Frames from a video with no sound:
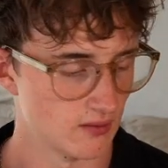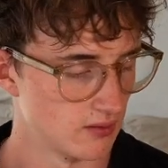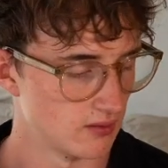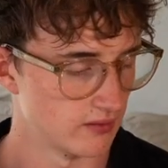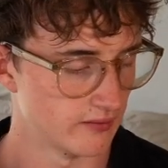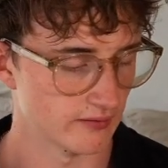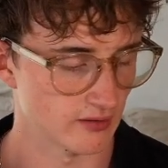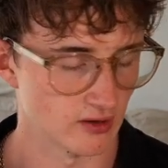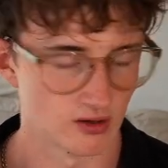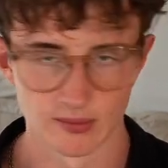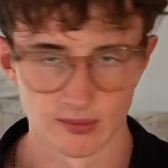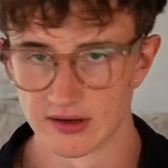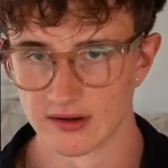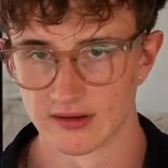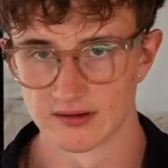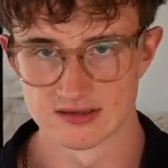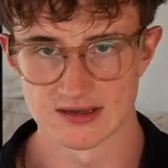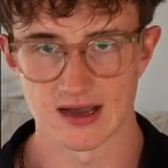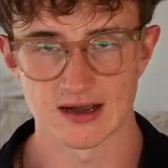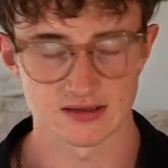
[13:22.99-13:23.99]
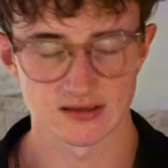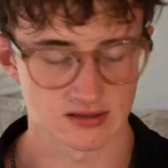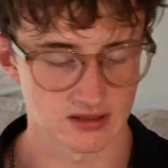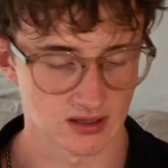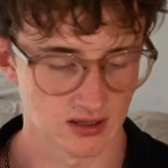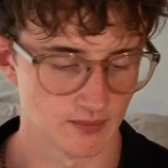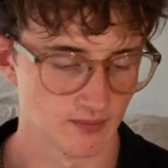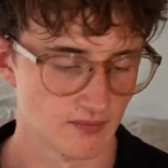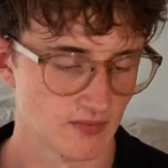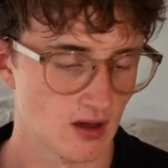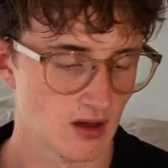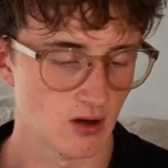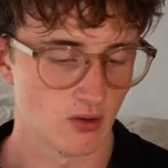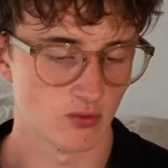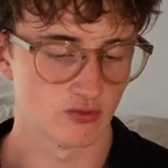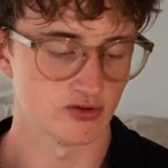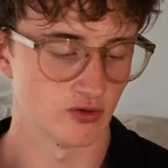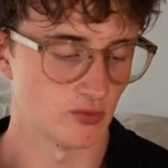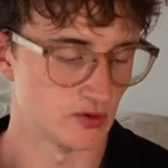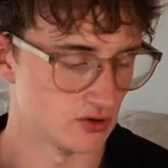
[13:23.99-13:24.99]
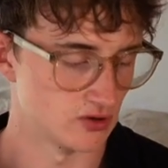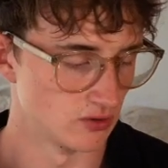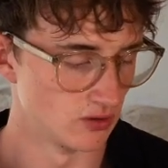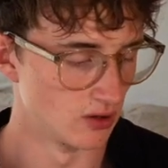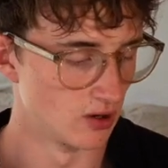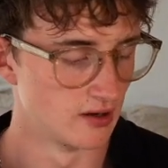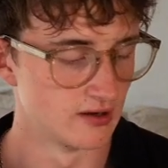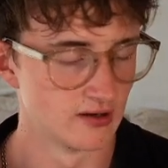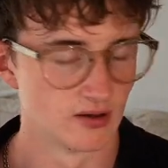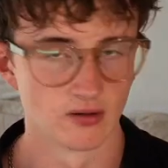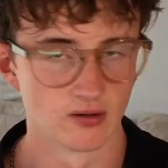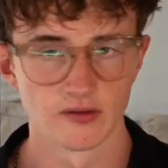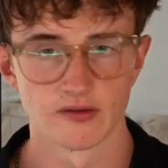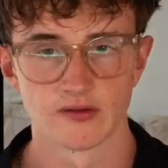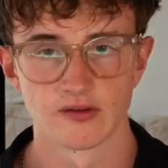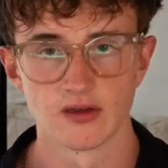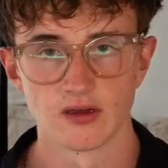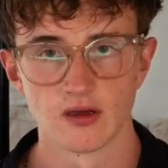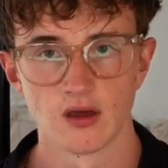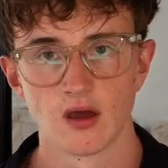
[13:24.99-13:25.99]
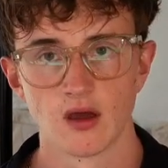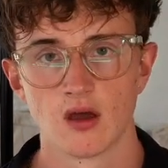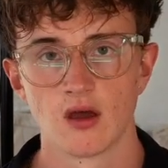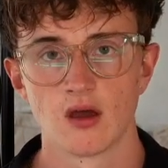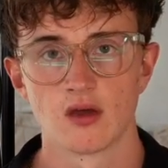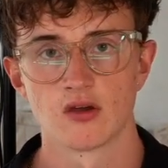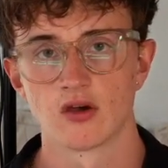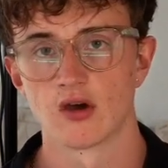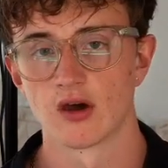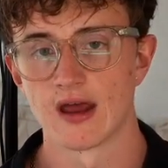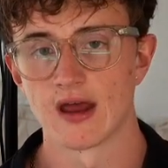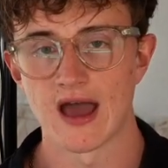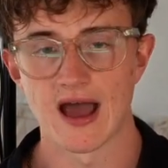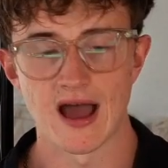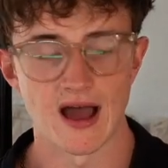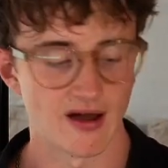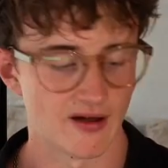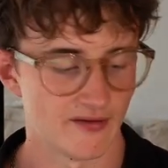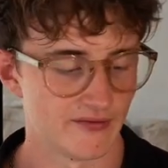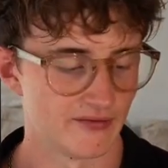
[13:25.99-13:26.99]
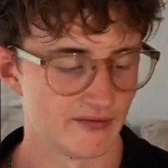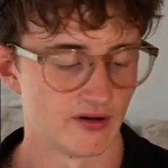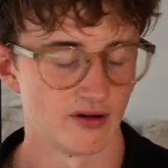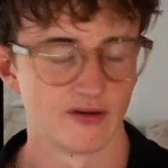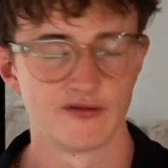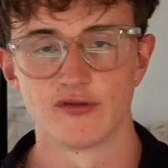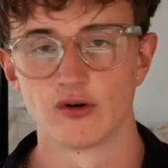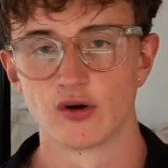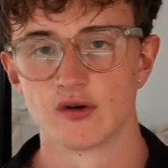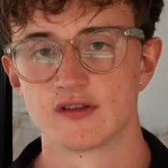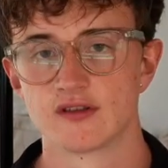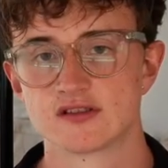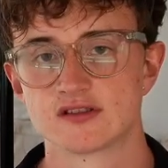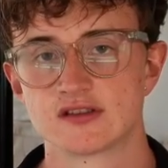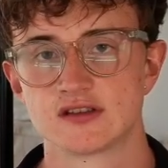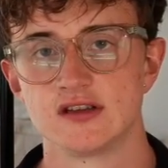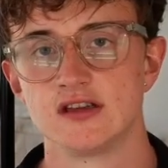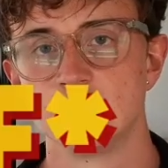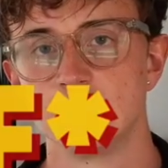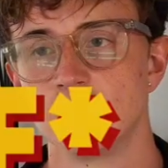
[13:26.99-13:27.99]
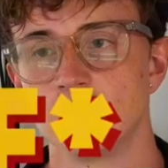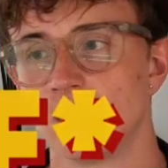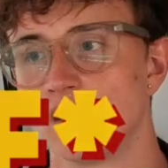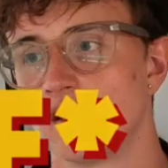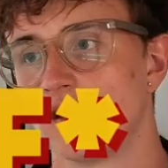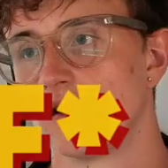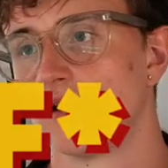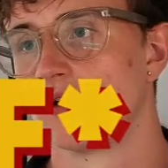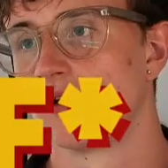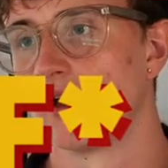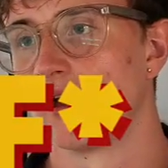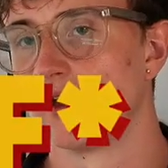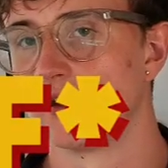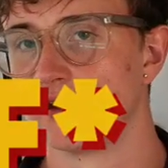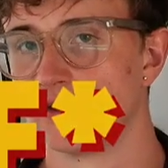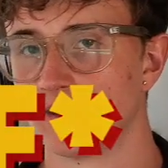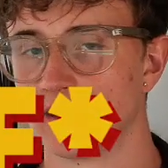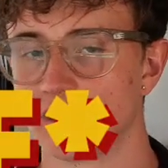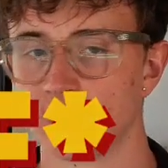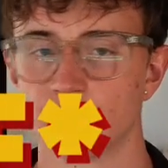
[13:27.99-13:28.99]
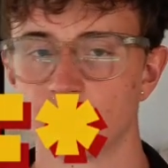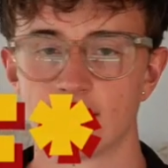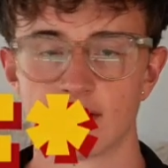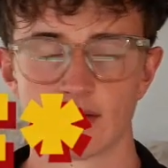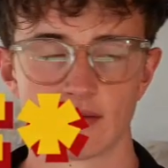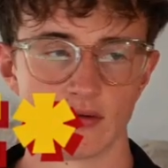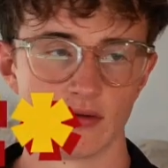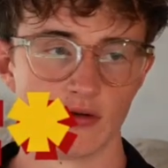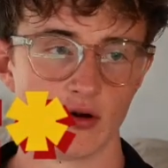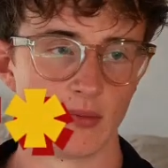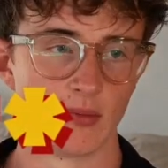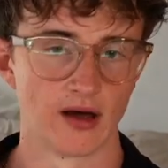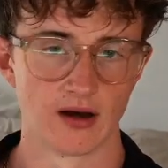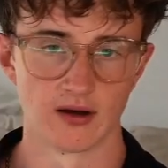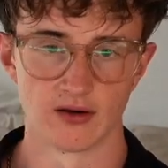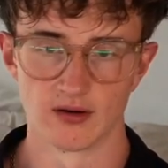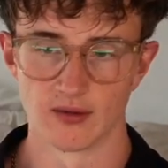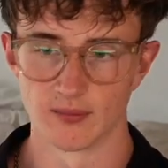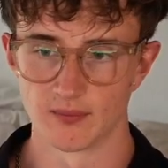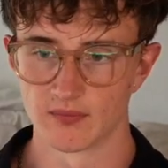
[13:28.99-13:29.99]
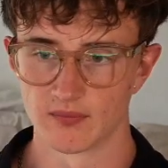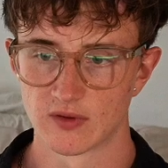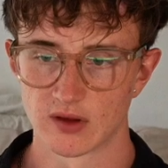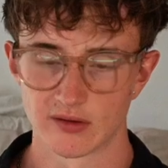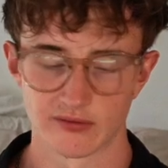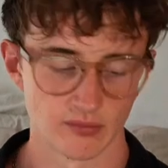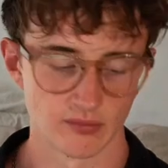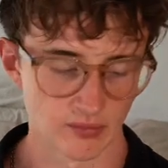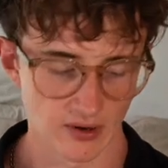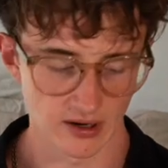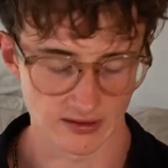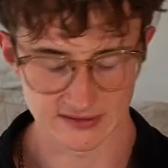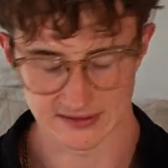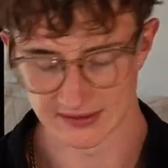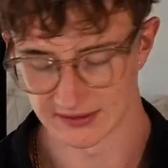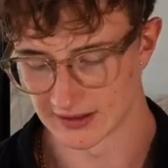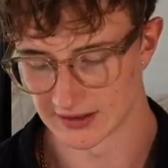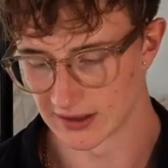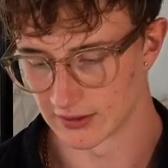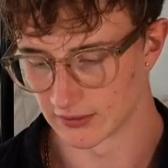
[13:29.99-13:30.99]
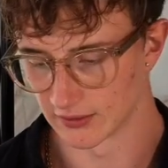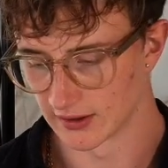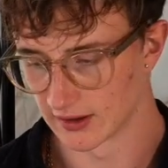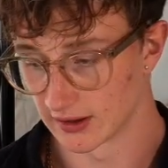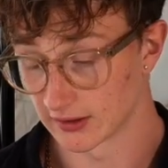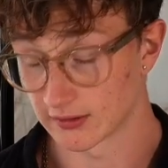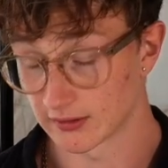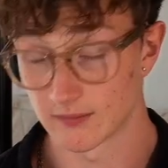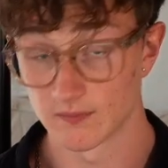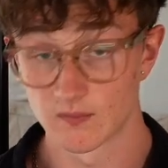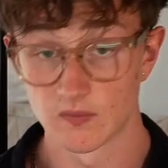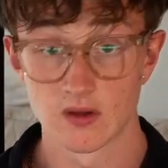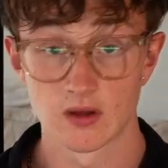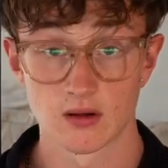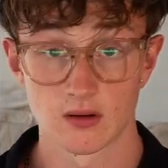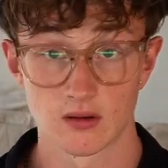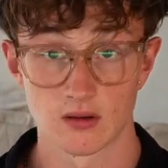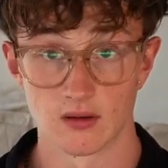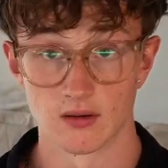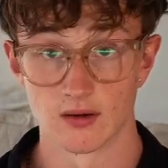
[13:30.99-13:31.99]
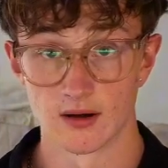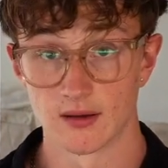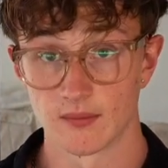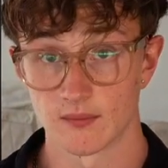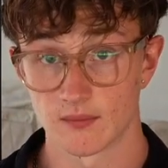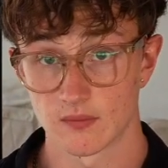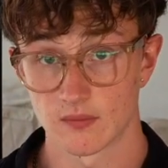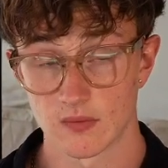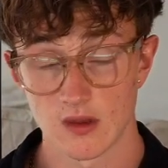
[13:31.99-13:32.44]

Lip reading: It's gonna be the exact same. So what you learn here on C, you're gonna have for the C anyway, and no matter if you practice it now or not. All right?